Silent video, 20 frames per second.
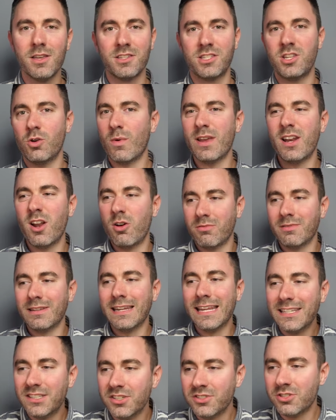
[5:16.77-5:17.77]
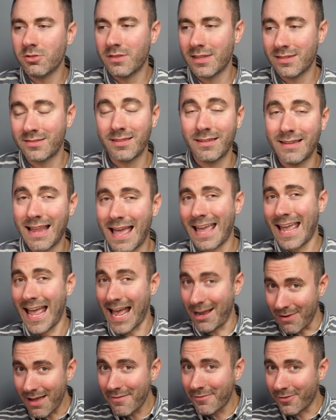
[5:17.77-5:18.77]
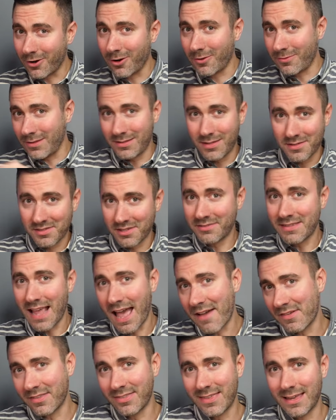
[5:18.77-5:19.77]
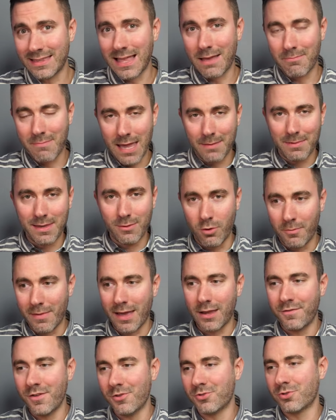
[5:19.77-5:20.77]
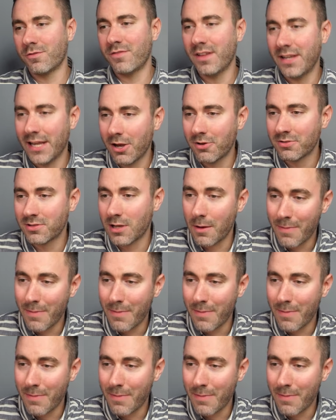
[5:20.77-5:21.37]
So we don't need to do this today. However, this is a savvy thing that maybe we'll make future videos